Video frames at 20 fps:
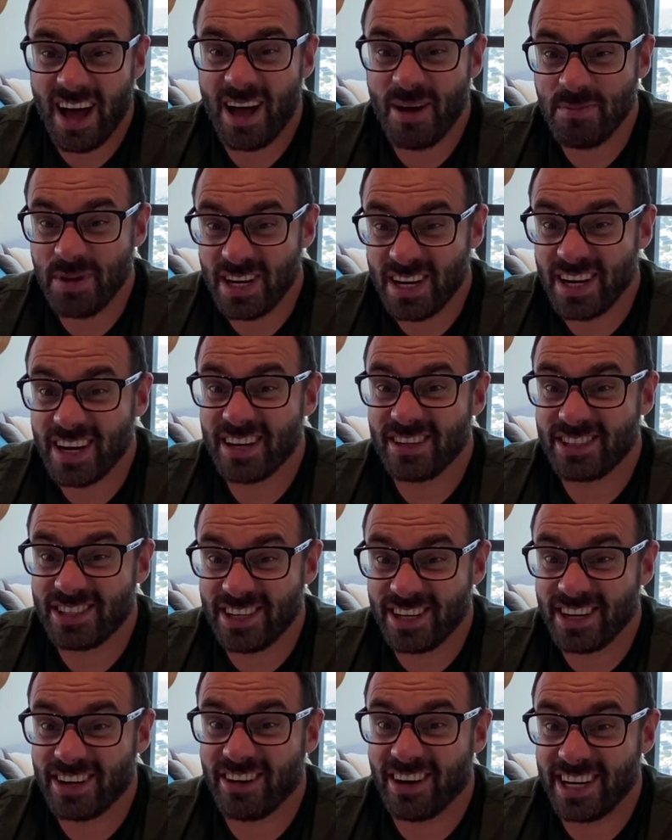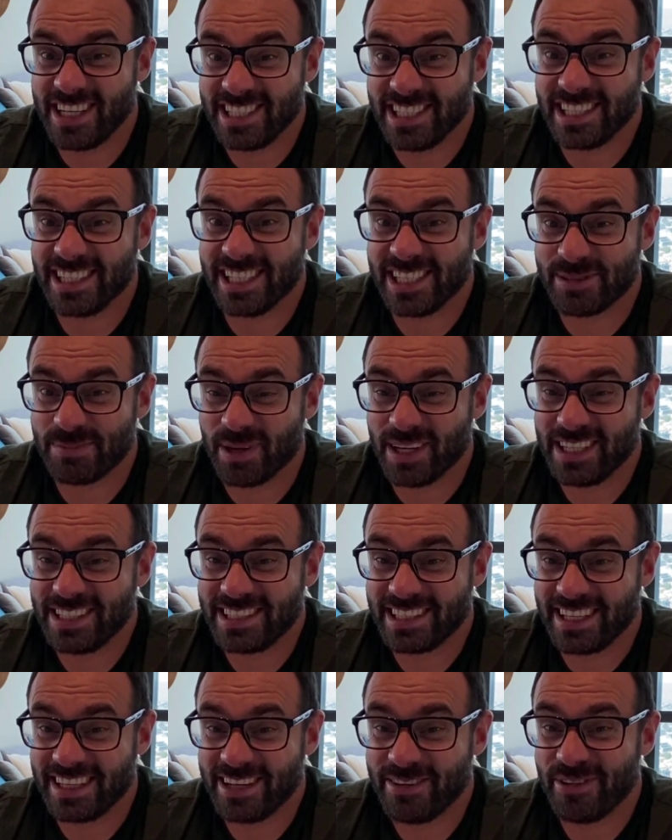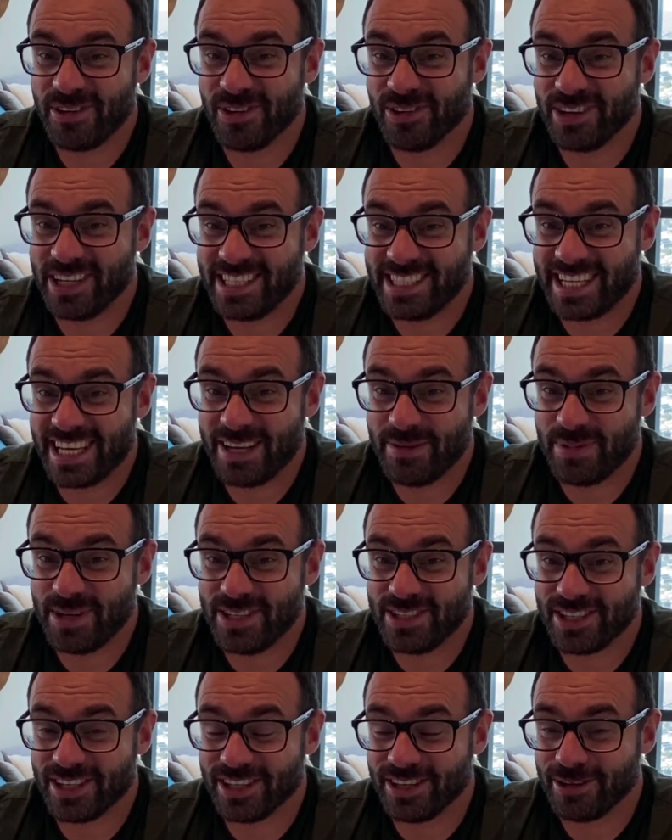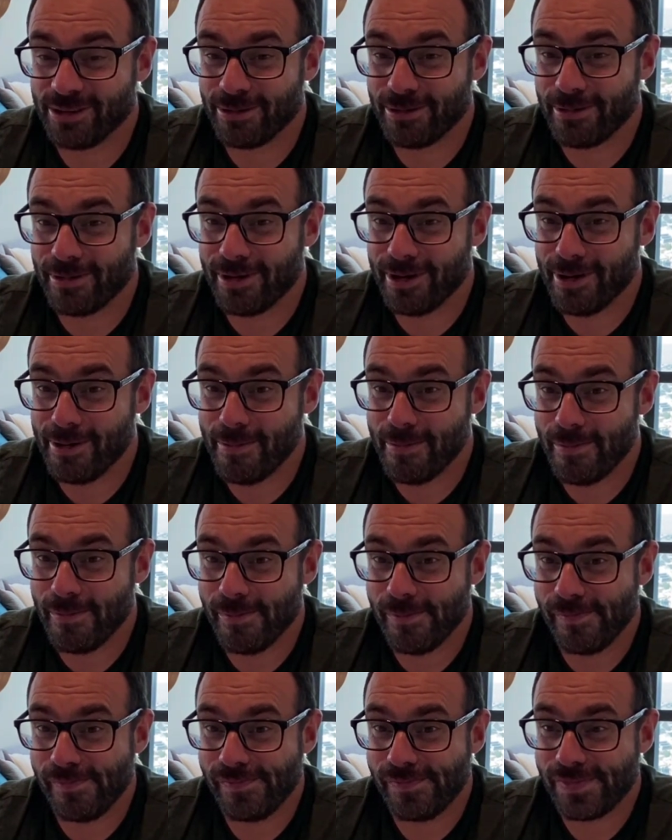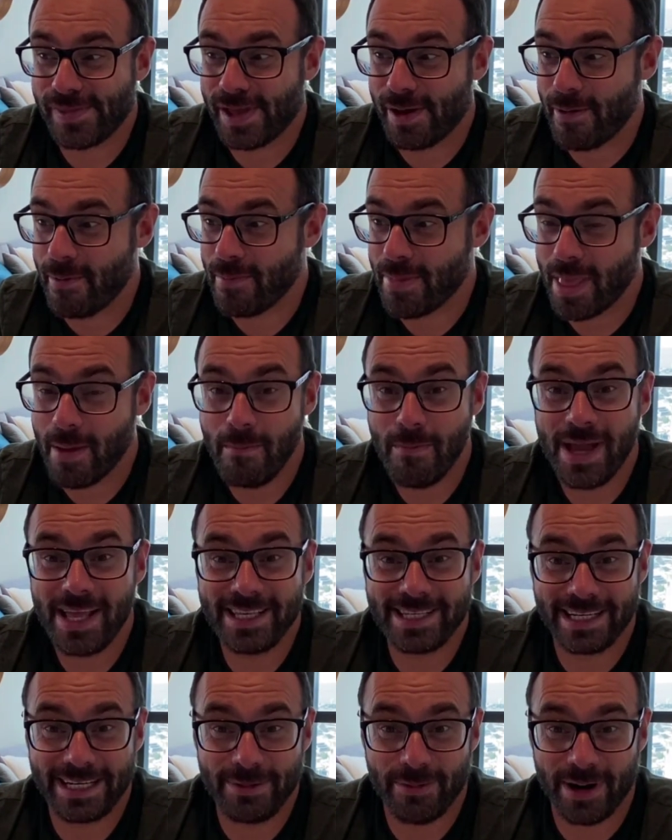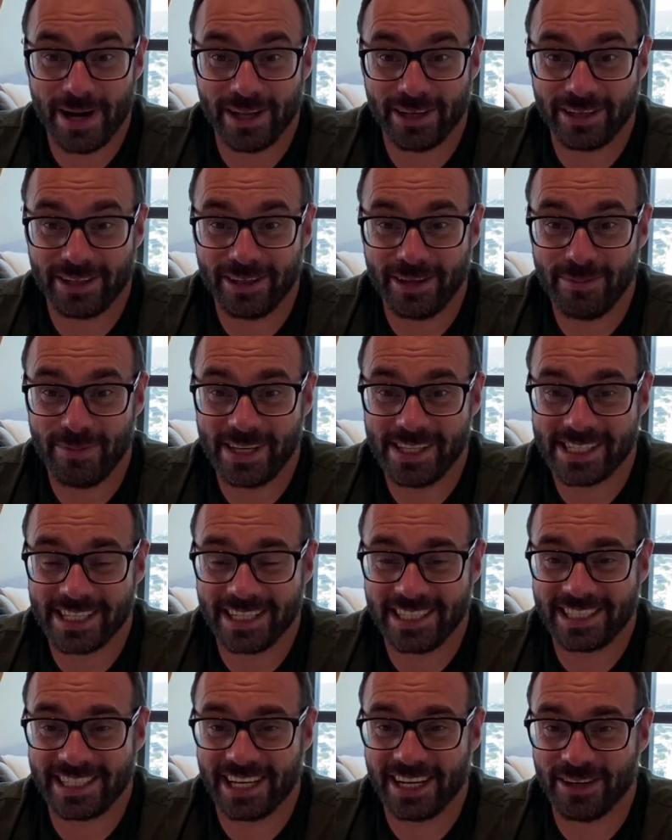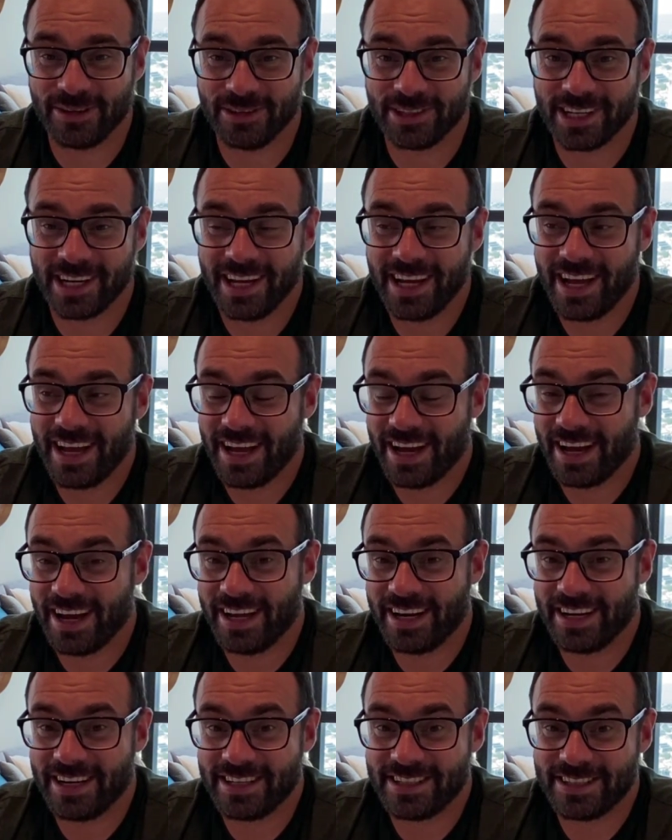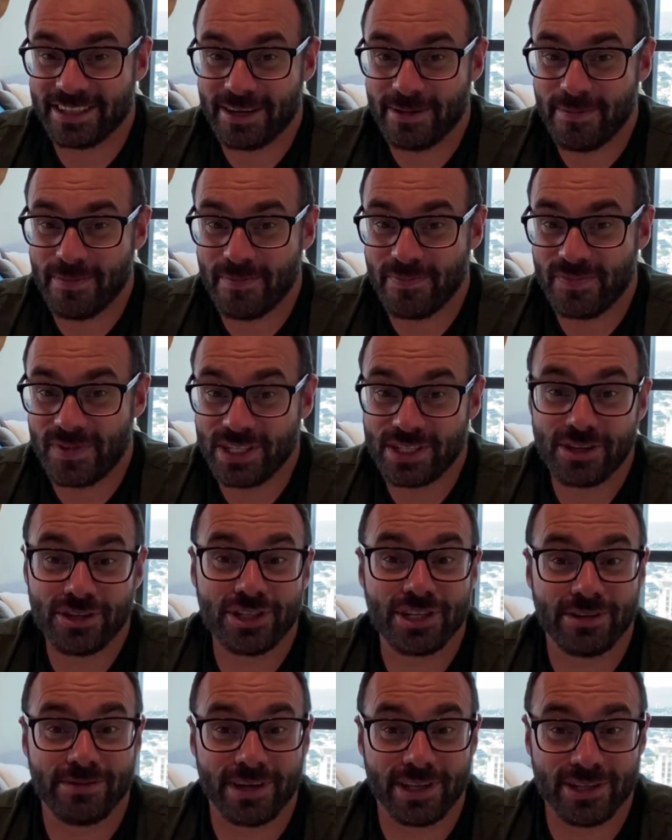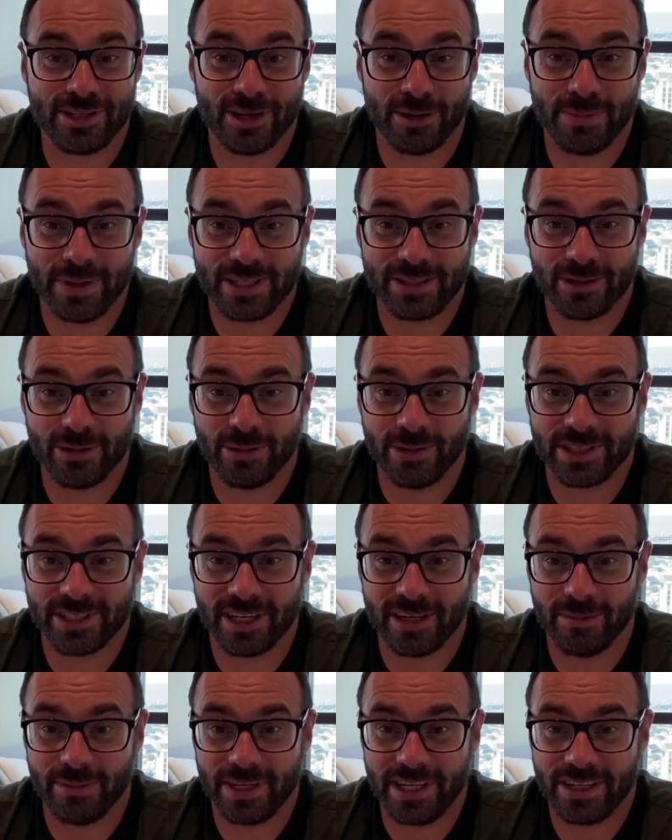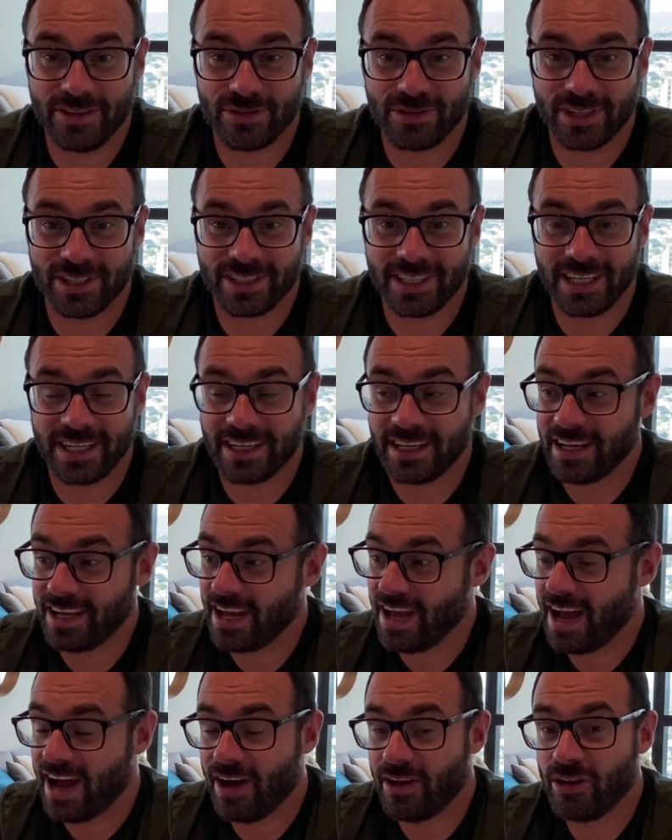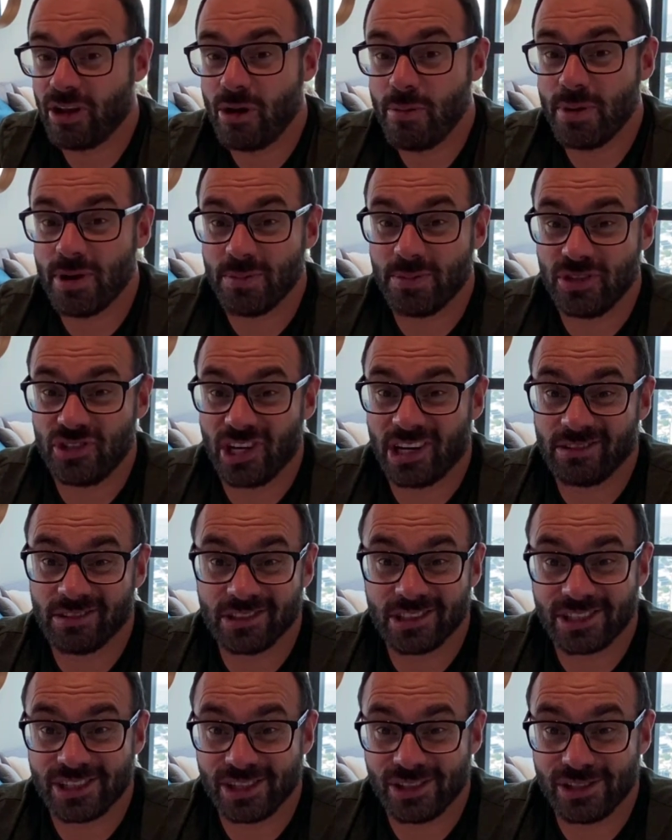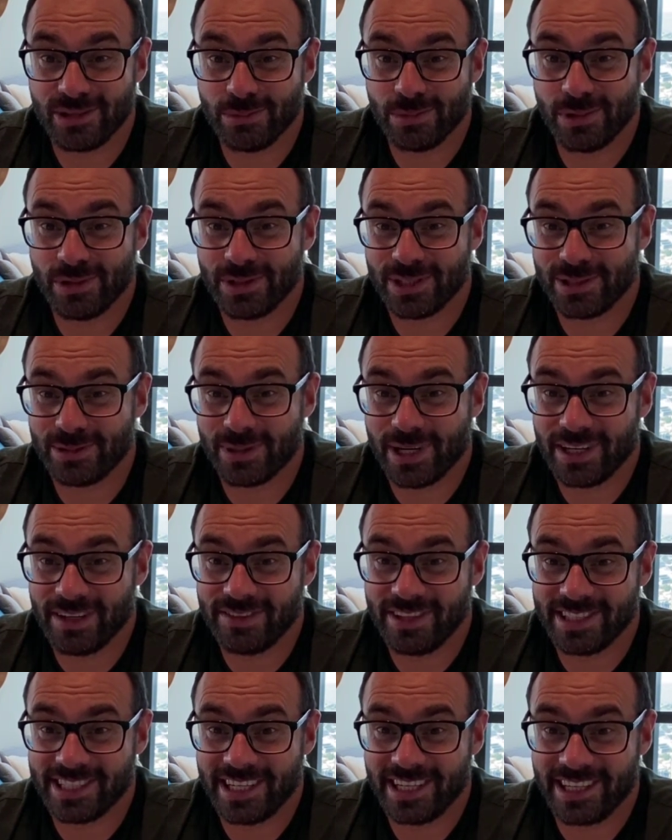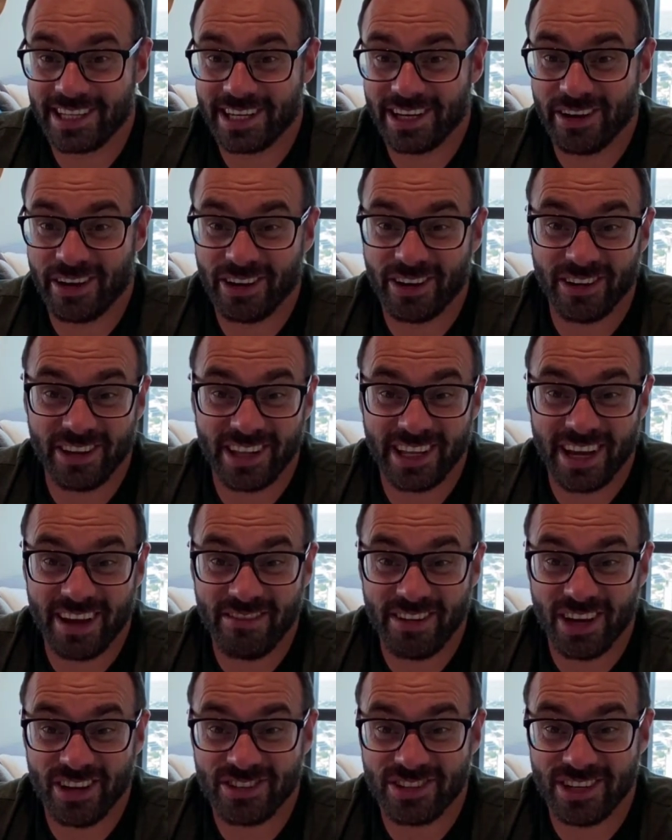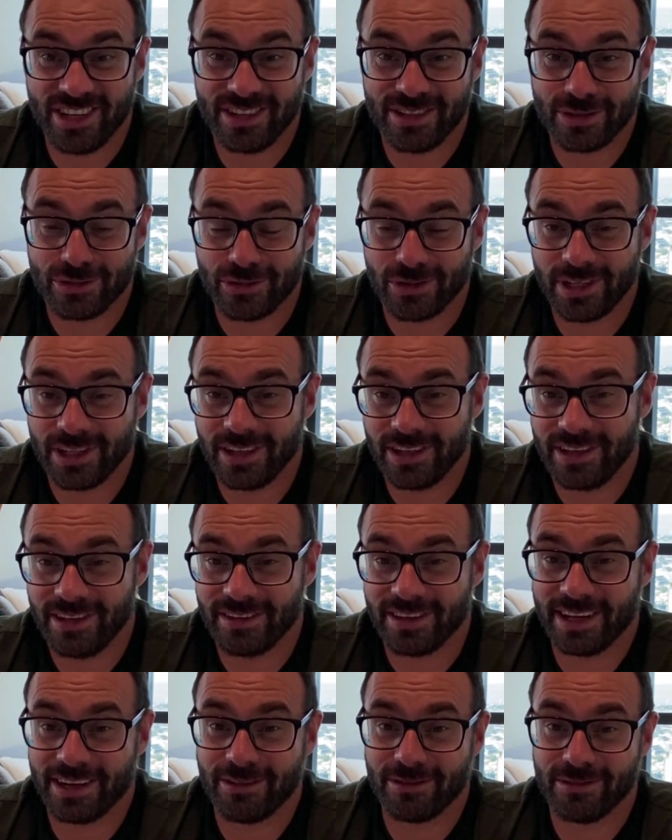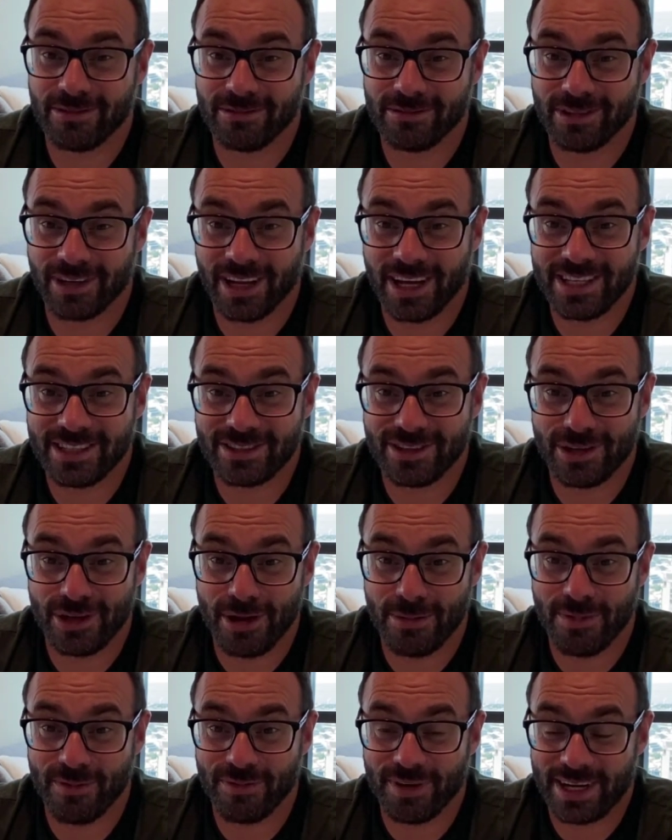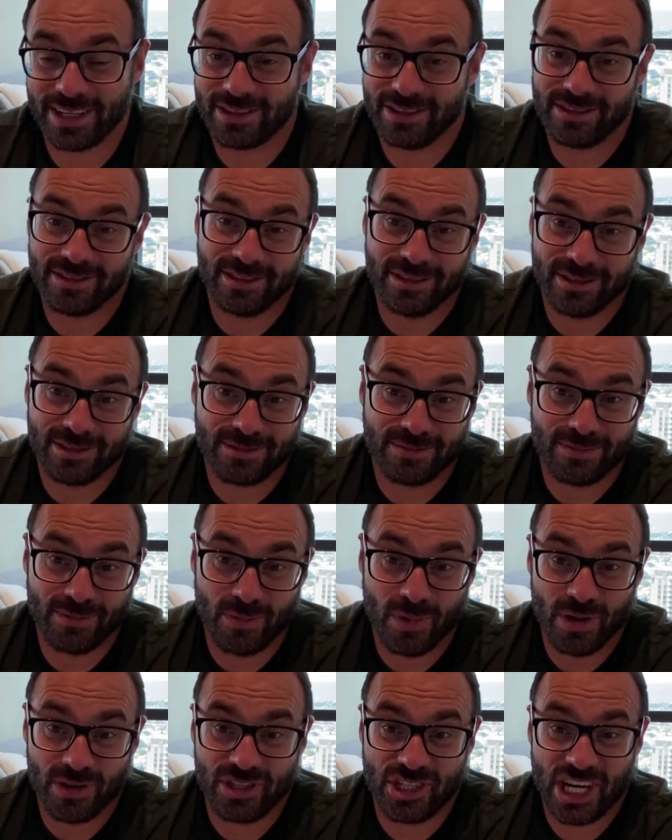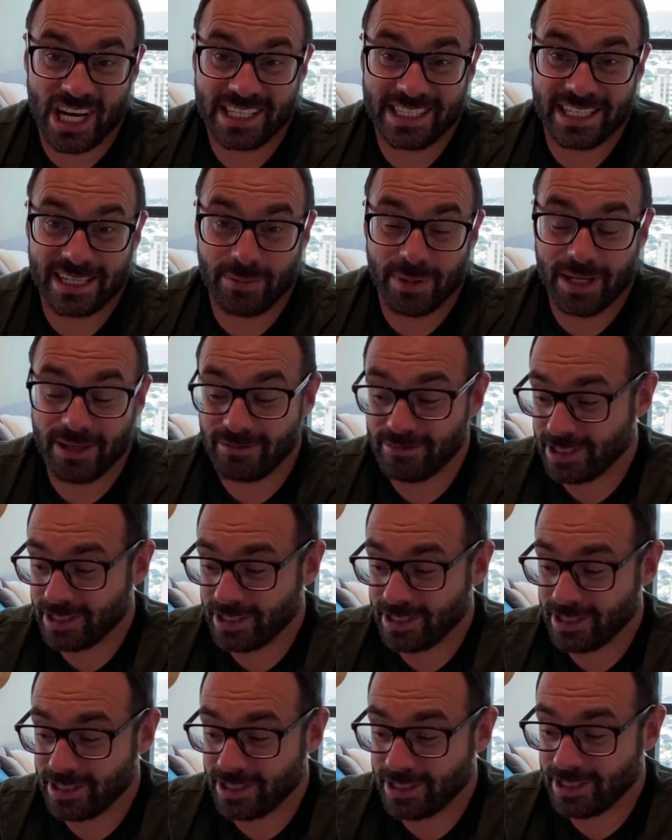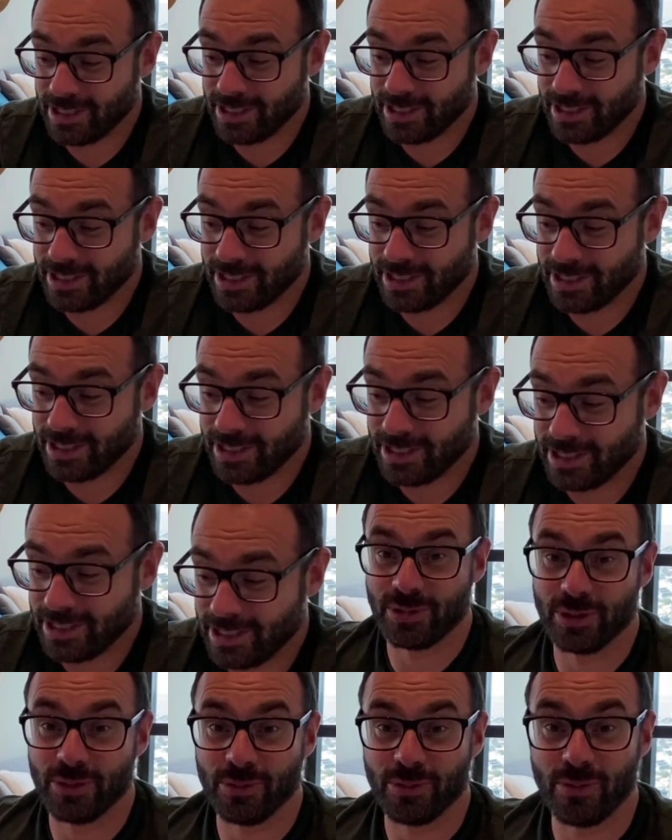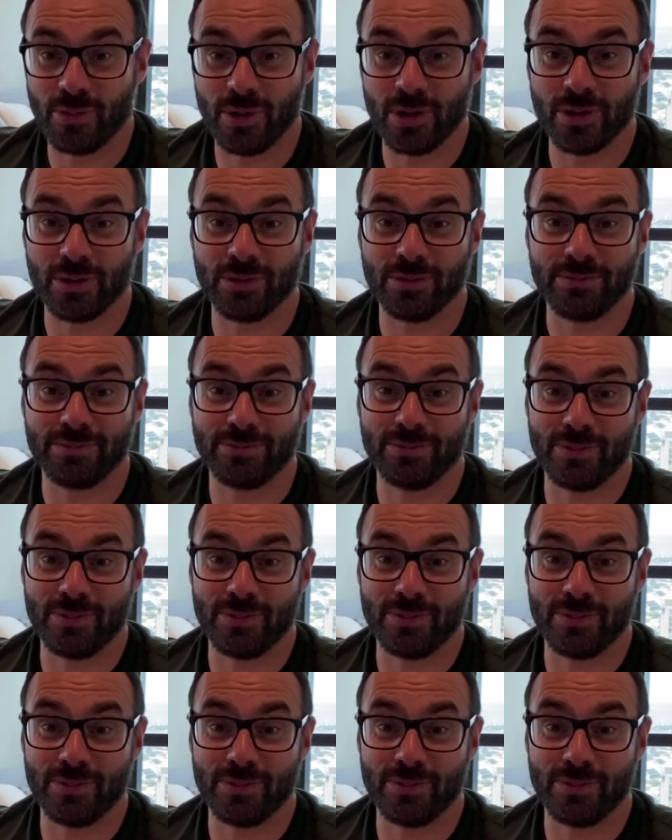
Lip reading: I'm going to go stir crazy in this place. I think we all need to keep each other mentally well and mentally sound. And discussion around the topics are always going to be interesting. I'll open up a general discussion board as well if there's anything going on in the aviation industry that you think relates to human factors that's worth chatting about, and we'll